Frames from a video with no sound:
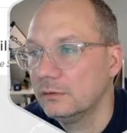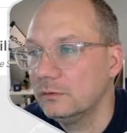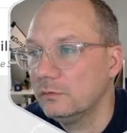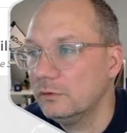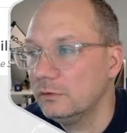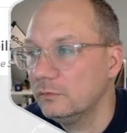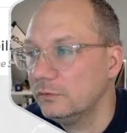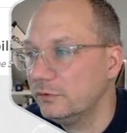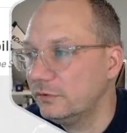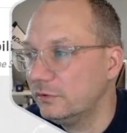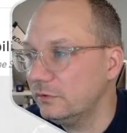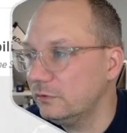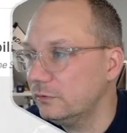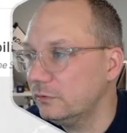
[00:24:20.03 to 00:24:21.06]
what we'll
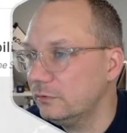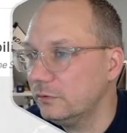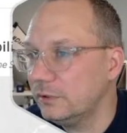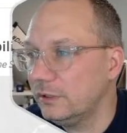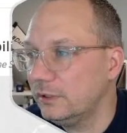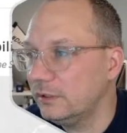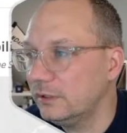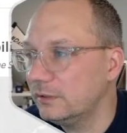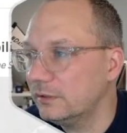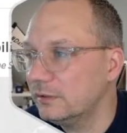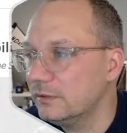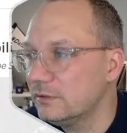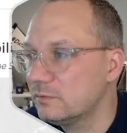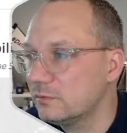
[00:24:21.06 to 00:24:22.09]
do
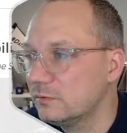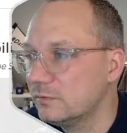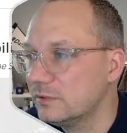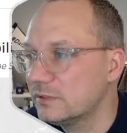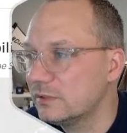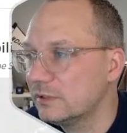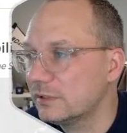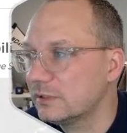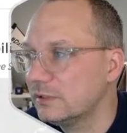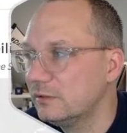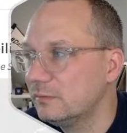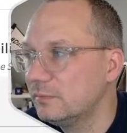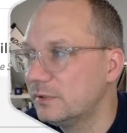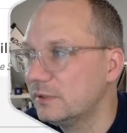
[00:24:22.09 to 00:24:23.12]
is when we select
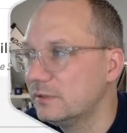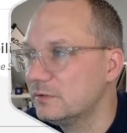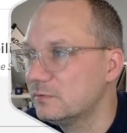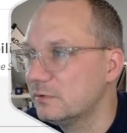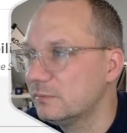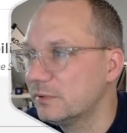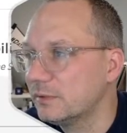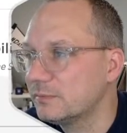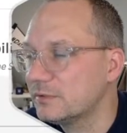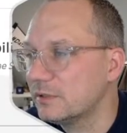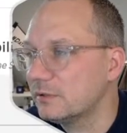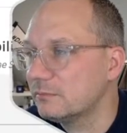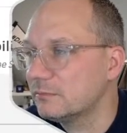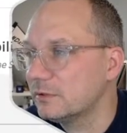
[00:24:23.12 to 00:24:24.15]
independence, what pops
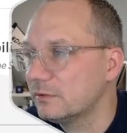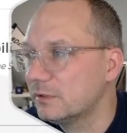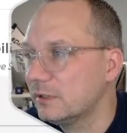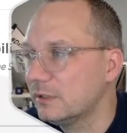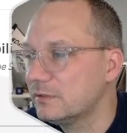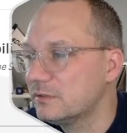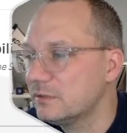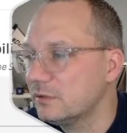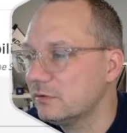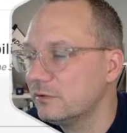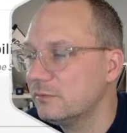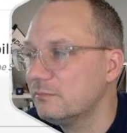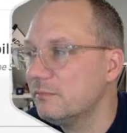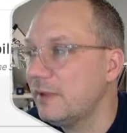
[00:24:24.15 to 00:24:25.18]
up? Okay, so
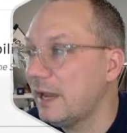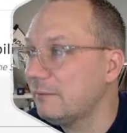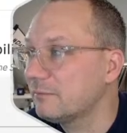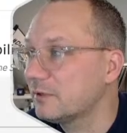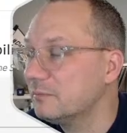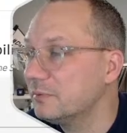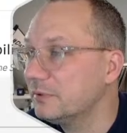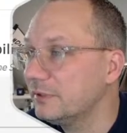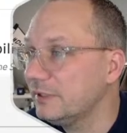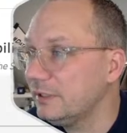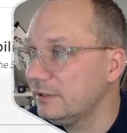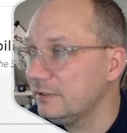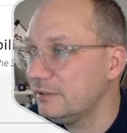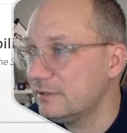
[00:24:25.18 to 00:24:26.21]
the map
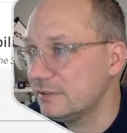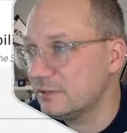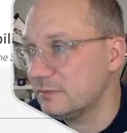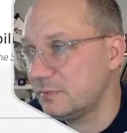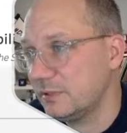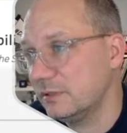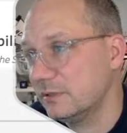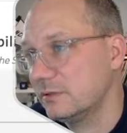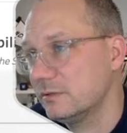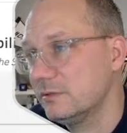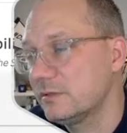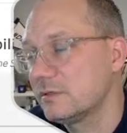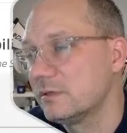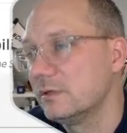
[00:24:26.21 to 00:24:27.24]
completely
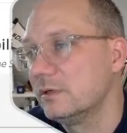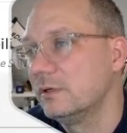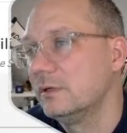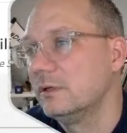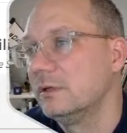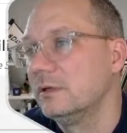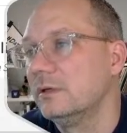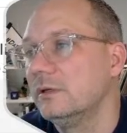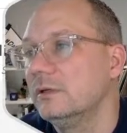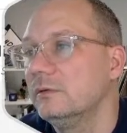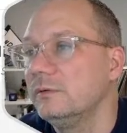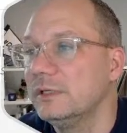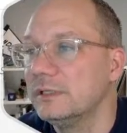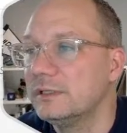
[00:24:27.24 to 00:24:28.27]
disappears.
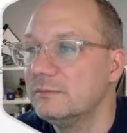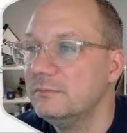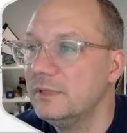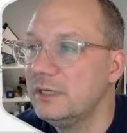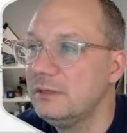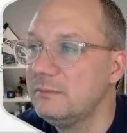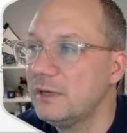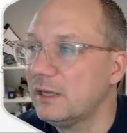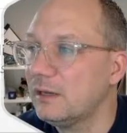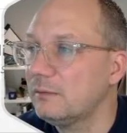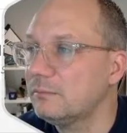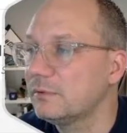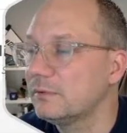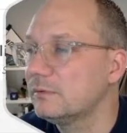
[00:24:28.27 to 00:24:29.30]
We get the mini
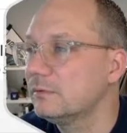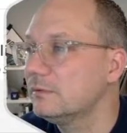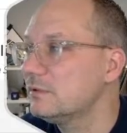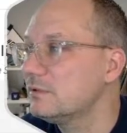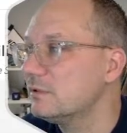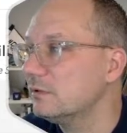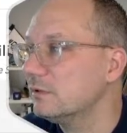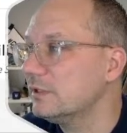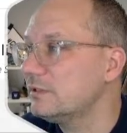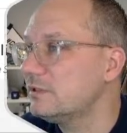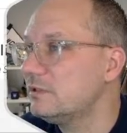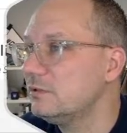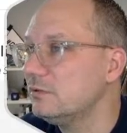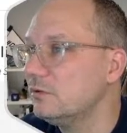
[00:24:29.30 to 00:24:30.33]
map. So let's
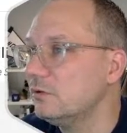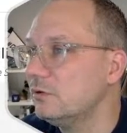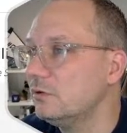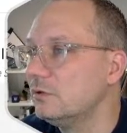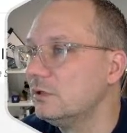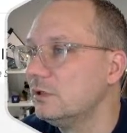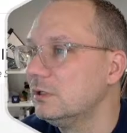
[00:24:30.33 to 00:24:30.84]
do